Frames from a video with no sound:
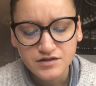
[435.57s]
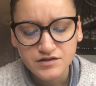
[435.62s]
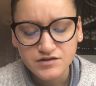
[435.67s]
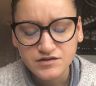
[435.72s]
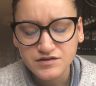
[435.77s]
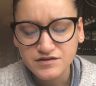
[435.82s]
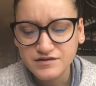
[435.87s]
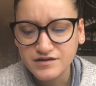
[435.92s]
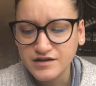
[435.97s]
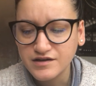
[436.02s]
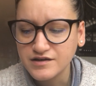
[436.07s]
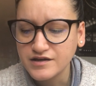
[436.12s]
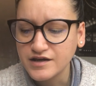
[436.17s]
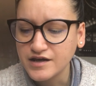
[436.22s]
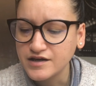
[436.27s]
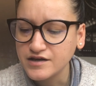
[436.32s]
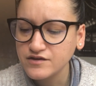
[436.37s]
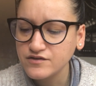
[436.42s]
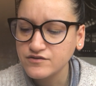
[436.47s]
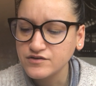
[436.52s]
She's getting
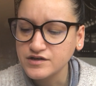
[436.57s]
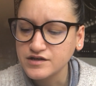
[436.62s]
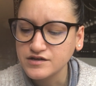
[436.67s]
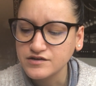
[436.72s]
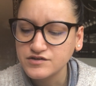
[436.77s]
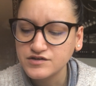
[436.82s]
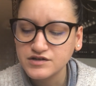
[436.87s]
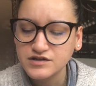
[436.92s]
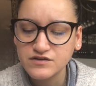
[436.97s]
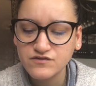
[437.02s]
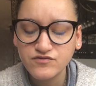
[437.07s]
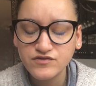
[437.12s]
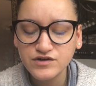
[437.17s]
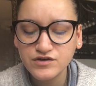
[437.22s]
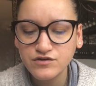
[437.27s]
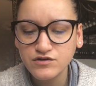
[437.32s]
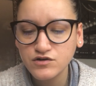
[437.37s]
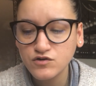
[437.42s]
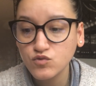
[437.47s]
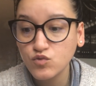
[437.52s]
angry. She can
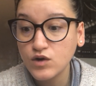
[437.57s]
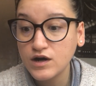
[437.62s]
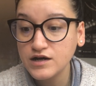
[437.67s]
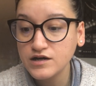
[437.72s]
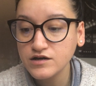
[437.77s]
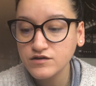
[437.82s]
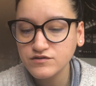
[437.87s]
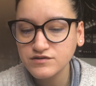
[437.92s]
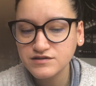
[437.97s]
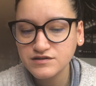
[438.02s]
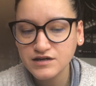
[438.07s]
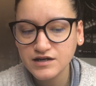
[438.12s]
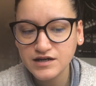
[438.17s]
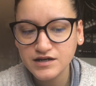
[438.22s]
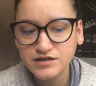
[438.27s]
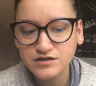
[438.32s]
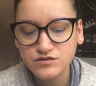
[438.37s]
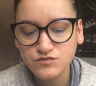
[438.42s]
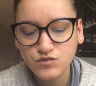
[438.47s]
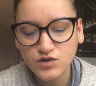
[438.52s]
feel her wild
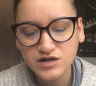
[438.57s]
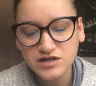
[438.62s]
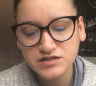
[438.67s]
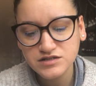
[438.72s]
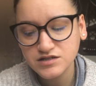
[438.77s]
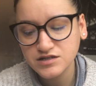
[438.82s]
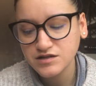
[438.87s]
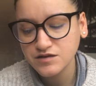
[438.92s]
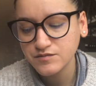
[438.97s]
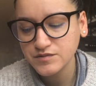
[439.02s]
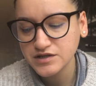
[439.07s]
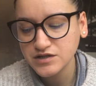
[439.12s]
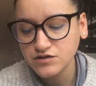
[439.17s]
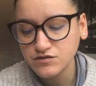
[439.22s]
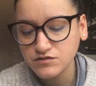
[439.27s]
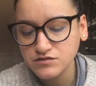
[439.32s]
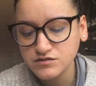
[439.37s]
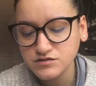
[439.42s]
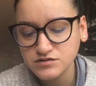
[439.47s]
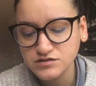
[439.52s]
side wanting to come
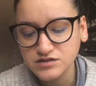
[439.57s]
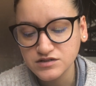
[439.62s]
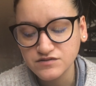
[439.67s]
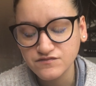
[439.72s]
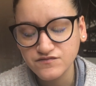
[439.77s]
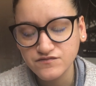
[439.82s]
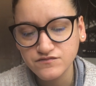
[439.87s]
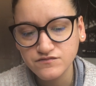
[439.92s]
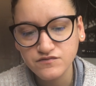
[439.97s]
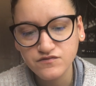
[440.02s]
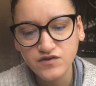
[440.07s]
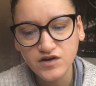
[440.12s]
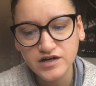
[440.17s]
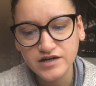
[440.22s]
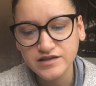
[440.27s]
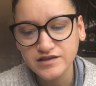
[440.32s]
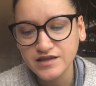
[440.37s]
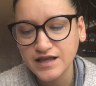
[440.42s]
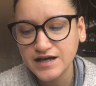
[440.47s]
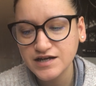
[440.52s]
out and
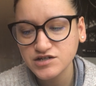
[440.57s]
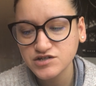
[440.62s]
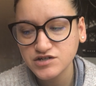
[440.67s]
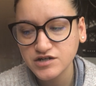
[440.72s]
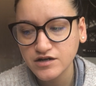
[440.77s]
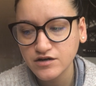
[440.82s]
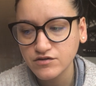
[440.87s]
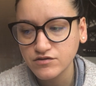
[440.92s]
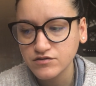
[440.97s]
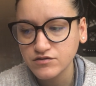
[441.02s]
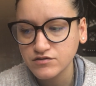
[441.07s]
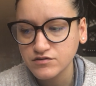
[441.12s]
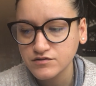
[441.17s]
fucking lash out.